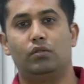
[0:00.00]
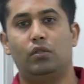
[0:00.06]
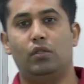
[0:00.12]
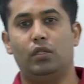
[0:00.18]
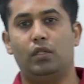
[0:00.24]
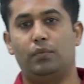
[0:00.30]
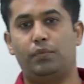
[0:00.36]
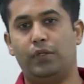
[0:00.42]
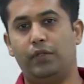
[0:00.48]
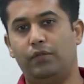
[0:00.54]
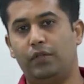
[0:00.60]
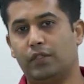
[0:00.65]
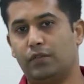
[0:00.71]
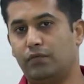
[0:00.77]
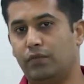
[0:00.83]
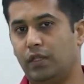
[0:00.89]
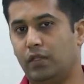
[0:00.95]
in the
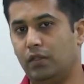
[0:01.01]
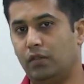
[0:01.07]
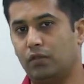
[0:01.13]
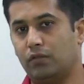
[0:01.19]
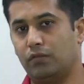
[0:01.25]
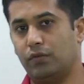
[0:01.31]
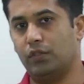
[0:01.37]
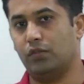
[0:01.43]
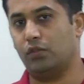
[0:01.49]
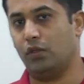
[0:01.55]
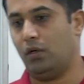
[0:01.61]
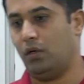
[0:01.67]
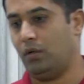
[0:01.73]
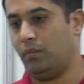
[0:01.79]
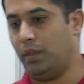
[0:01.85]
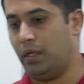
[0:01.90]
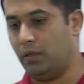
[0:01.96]
previous videos, we
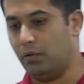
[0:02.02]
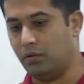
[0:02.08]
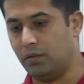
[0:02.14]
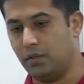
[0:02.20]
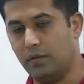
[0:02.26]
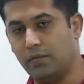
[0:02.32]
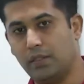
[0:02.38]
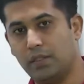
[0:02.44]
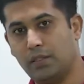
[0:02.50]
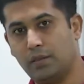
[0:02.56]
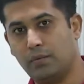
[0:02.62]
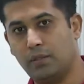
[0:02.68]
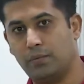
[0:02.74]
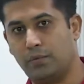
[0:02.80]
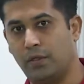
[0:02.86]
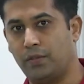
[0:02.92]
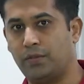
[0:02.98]
saw about reversible
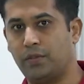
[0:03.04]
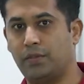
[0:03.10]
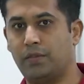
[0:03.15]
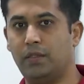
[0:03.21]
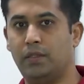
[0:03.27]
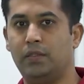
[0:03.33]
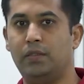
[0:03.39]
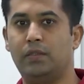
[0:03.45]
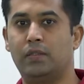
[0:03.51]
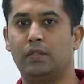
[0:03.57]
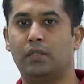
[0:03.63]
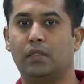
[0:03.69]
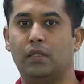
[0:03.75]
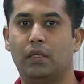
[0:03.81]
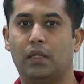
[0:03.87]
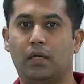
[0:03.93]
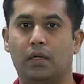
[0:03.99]
processes
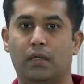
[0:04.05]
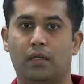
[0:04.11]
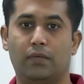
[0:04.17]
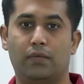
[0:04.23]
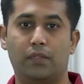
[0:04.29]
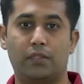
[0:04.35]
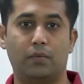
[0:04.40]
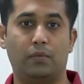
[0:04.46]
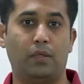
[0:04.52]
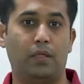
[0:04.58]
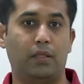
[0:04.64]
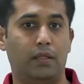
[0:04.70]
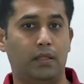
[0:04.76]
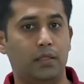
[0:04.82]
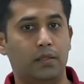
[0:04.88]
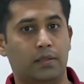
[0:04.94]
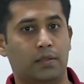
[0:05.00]
and
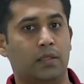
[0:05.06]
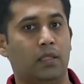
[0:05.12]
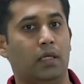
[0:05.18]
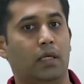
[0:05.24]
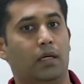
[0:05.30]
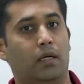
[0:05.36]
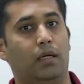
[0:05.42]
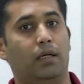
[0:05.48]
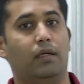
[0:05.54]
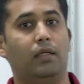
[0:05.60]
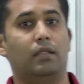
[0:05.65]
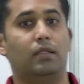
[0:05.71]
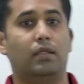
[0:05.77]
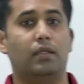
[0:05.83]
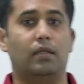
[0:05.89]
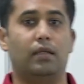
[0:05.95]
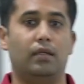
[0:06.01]
irreversibilities and
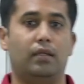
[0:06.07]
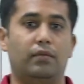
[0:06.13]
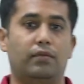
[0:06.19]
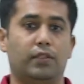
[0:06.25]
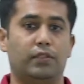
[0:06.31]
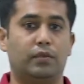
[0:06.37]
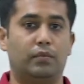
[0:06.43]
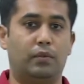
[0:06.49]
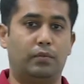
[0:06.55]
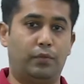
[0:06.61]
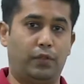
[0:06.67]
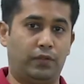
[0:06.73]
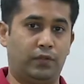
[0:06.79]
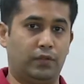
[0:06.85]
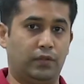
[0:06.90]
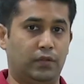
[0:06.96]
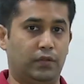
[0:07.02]
internally reversible
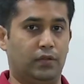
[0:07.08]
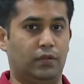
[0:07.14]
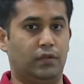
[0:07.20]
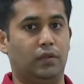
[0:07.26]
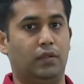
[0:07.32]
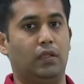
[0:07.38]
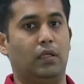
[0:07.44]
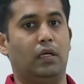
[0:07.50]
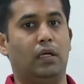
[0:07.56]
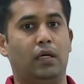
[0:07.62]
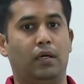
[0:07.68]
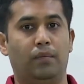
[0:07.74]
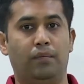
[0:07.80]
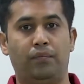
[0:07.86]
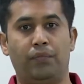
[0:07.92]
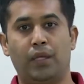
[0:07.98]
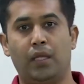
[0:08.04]
processes.
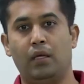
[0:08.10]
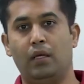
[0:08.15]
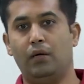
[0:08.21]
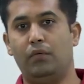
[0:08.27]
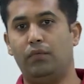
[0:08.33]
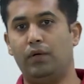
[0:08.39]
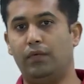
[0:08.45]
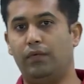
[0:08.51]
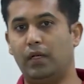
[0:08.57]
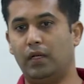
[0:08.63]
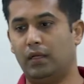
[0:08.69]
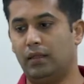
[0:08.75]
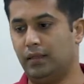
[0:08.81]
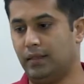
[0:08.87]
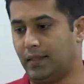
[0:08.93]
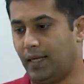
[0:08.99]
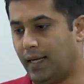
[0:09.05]
We will
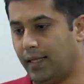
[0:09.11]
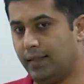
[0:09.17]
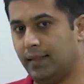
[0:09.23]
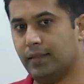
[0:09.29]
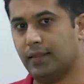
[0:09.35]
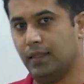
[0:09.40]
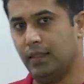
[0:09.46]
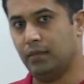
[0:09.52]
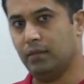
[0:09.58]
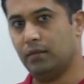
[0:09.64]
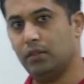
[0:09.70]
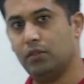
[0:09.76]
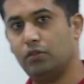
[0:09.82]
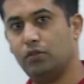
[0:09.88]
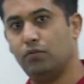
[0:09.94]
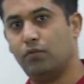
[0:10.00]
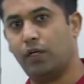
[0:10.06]
tie this in
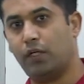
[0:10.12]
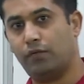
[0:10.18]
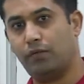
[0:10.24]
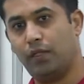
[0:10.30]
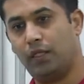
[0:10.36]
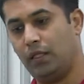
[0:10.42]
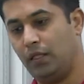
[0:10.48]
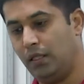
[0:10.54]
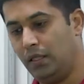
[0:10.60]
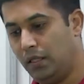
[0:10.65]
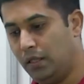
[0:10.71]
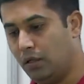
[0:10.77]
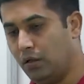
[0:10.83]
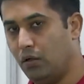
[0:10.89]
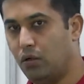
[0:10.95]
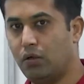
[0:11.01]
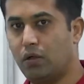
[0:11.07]
to what we
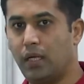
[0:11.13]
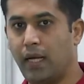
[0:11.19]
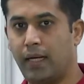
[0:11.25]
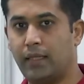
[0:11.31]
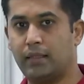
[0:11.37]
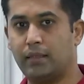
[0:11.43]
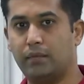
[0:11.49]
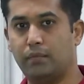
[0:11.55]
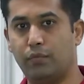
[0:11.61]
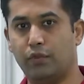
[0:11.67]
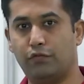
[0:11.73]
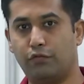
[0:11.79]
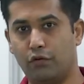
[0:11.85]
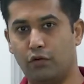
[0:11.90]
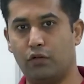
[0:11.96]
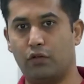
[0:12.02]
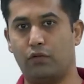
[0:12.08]
looked at
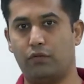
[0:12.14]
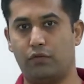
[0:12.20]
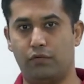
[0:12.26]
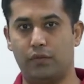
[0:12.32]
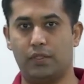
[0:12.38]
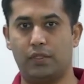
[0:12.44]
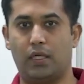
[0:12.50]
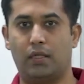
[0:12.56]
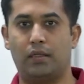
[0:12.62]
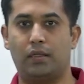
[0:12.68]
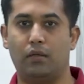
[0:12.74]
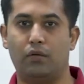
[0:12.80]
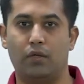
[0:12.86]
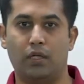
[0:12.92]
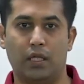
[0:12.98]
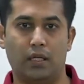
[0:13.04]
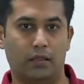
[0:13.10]
before we started
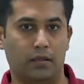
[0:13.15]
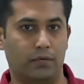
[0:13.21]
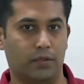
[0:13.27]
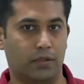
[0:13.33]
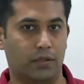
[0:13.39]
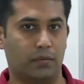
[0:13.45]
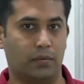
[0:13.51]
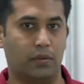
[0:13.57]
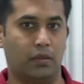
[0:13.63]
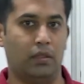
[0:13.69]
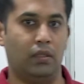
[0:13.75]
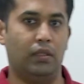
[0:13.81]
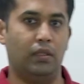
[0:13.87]
looking at reversible